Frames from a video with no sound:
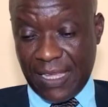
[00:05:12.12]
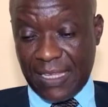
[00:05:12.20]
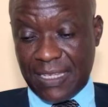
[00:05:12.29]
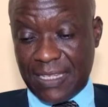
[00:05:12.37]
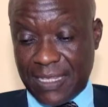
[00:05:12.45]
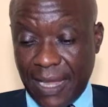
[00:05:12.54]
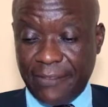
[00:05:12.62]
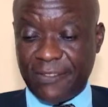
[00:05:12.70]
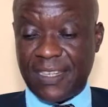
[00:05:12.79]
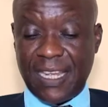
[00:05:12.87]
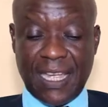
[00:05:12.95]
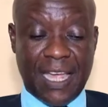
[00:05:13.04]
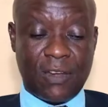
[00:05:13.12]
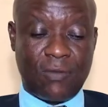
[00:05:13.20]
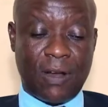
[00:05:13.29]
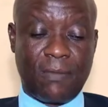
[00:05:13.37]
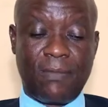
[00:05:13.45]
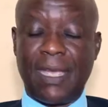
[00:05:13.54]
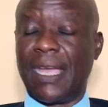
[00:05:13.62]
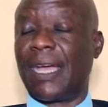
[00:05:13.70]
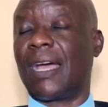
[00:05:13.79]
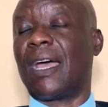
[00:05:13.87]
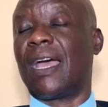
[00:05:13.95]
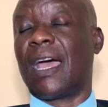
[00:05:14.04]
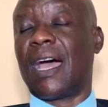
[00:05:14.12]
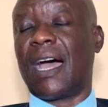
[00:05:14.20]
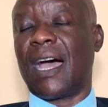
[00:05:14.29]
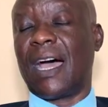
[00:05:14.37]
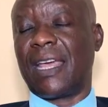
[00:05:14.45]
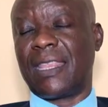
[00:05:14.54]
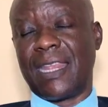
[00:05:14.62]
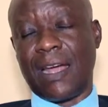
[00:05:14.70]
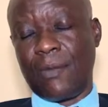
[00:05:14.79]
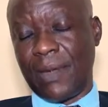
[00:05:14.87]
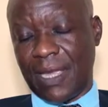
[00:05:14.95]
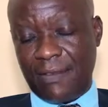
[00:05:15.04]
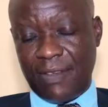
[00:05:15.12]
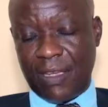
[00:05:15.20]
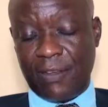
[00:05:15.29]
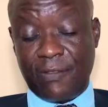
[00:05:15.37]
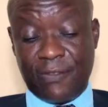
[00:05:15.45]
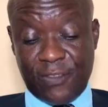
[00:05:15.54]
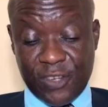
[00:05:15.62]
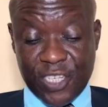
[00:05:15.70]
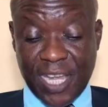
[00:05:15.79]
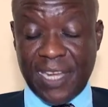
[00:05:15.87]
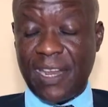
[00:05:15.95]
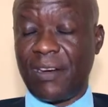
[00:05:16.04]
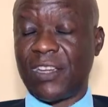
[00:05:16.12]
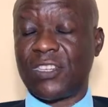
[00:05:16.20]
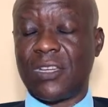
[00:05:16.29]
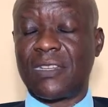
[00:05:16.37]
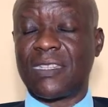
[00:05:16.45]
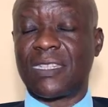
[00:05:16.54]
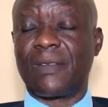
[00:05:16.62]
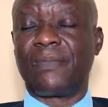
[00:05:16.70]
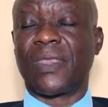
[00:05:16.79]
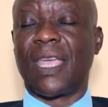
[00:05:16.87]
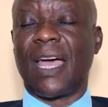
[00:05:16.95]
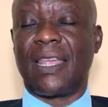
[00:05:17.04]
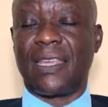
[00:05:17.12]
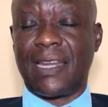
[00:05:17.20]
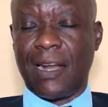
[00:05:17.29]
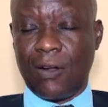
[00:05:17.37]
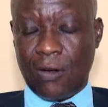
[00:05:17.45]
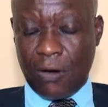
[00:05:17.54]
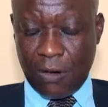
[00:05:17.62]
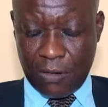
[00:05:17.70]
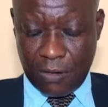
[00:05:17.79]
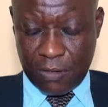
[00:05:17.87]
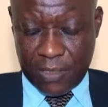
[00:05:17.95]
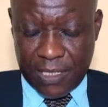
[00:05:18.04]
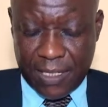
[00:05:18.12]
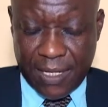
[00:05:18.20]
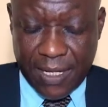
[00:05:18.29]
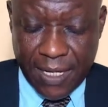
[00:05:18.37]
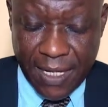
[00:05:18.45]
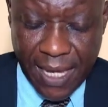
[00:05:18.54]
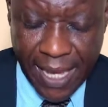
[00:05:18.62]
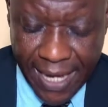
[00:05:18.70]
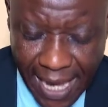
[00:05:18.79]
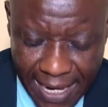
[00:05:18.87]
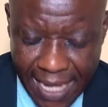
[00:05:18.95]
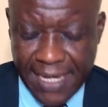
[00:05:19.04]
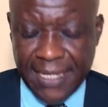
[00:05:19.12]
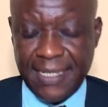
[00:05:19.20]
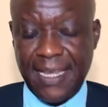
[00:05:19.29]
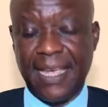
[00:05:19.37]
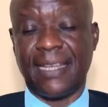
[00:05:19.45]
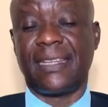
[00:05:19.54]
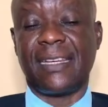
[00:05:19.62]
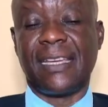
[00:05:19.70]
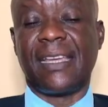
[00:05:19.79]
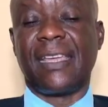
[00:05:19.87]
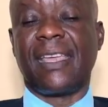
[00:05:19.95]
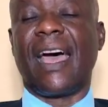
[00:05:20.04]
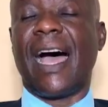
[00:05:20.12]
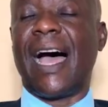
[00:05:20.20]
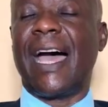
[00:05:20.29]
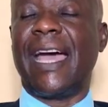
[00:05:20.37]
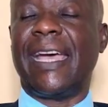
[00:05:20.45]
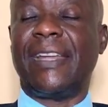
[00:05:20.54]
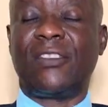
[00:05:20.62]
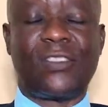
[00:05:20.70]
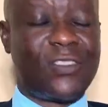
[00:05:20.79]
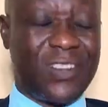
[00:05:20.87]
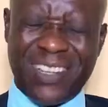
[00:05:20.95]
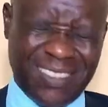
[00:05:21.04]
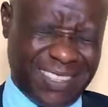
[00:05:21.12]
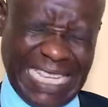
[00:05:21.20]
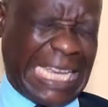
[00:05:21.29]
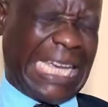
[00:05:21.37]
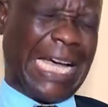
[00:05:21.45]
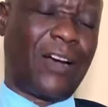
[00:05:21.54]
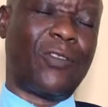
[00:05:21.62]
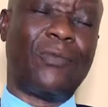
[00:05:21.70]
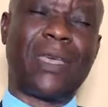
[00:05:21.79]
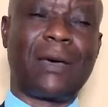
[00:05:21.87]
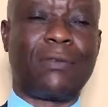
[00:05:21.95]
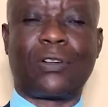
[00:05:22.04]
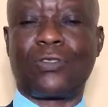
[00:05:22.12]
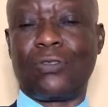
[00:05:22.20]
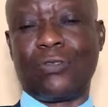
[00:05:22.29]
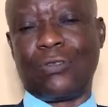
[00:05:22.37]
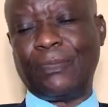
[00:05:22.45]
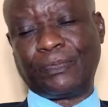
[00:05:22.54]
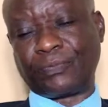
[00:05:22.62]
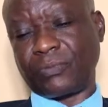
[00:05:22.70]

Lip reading: safety, and well-being. And then I'll be giving you future directions, and then I'll conclude. Again, as I said, I do not think I'll be able to